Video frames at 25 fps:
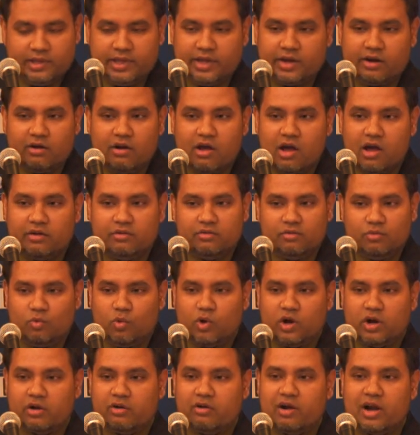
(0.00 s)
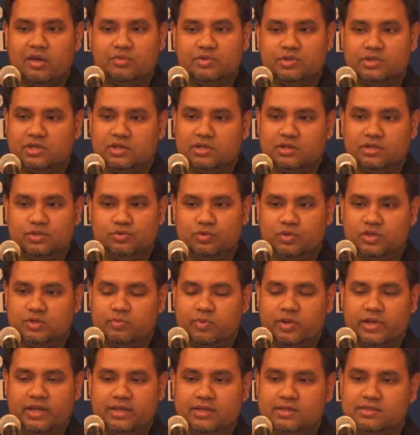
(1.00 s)
later on, war crimes charge
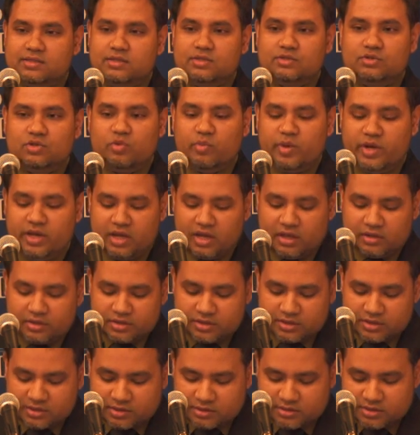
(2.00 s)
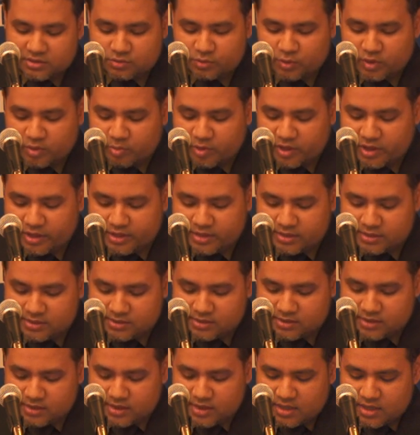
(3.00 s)
was placed and so many other charges were
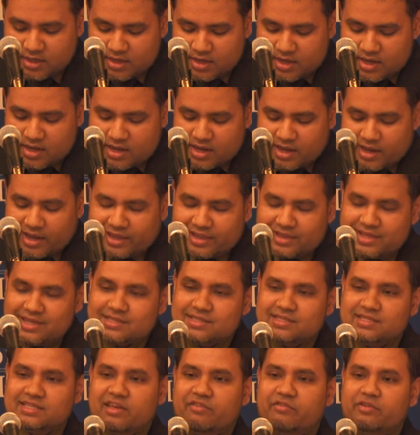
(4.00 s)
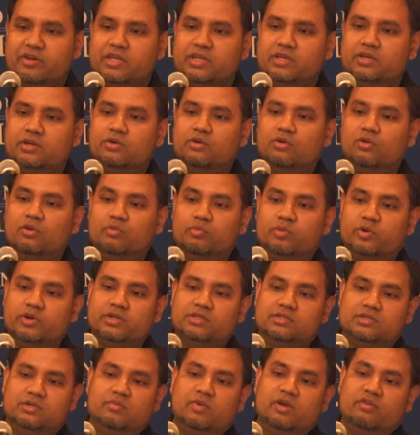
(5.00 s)
placed. And this 70-year-old
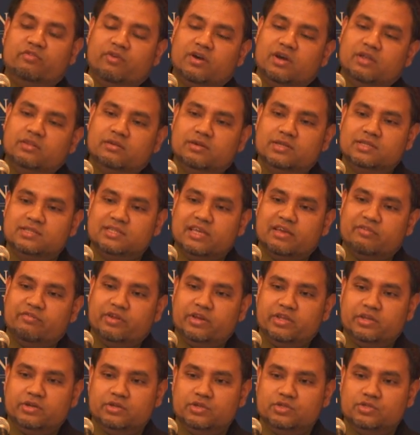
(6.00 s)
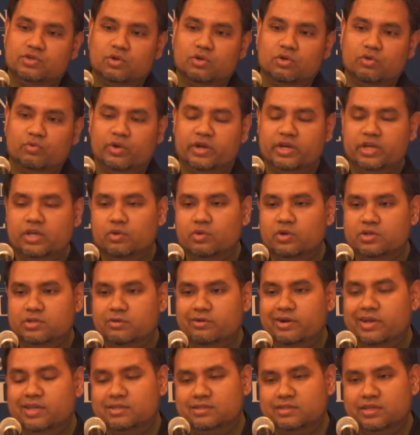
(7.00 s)
person, my father is 70 years old when he
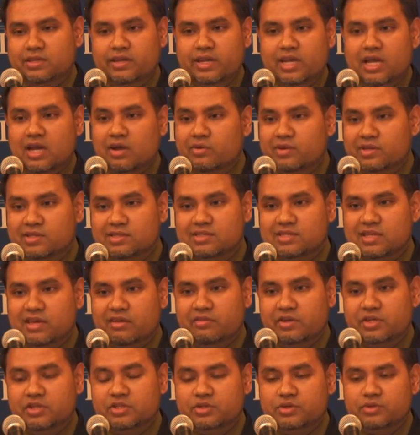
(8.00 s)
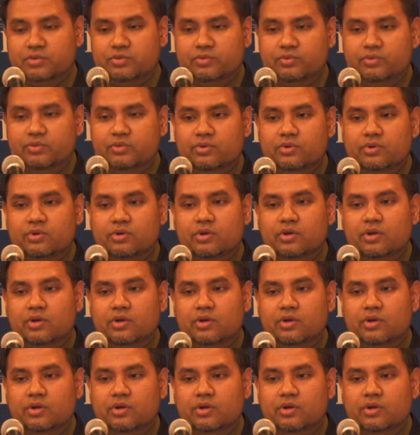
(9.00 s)
was arrested, now he's 72.